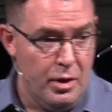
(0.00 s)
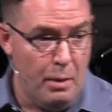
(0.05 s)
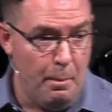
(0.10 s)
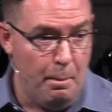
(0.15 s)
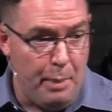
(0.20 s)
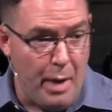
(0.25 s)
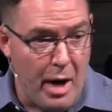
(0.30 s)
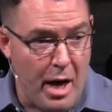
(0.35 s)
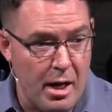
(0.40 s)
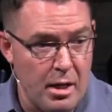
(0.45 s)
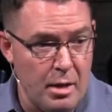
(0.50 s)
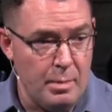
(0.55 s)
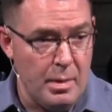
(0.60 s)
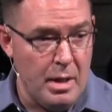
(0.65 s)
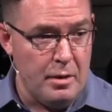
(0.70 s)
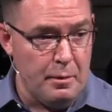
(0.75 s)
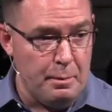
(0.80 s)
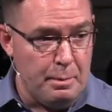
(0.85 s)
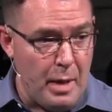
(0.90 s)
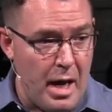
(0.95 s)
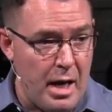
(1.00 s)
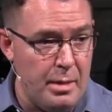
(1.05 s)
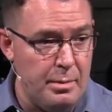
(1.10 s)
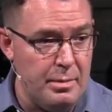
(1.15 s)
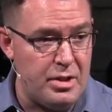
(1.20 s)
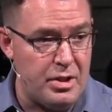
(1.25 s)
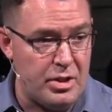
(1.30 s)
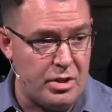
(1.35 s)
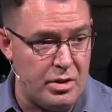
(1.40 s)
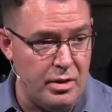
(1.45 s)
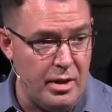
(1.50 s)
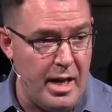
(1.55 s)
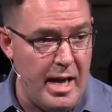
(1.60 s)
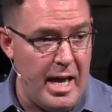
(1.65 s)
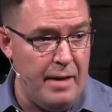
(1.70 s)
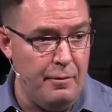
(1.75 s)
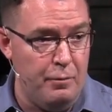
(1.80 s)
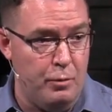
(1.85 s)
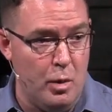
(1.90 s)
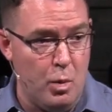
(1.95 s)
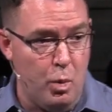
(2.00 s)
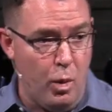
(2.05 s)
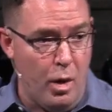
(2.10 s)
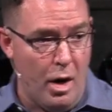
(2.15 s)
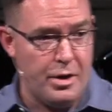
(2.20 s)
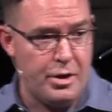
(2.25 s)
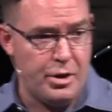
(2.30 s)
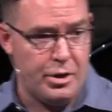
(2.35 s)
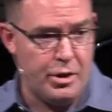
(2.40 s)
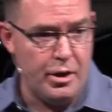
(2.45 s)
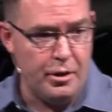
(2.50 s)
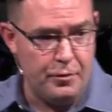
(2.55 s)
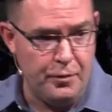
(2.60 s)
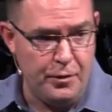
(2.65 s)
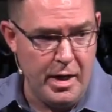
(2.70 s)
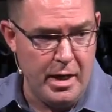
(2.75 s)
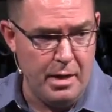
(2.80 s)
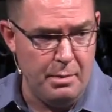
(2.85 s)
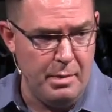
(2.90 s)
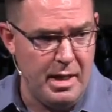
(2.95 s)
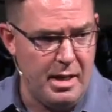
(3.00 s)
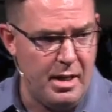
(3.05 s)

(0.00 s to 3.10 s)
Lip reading: the bottom of the bottom slave would wash their feet,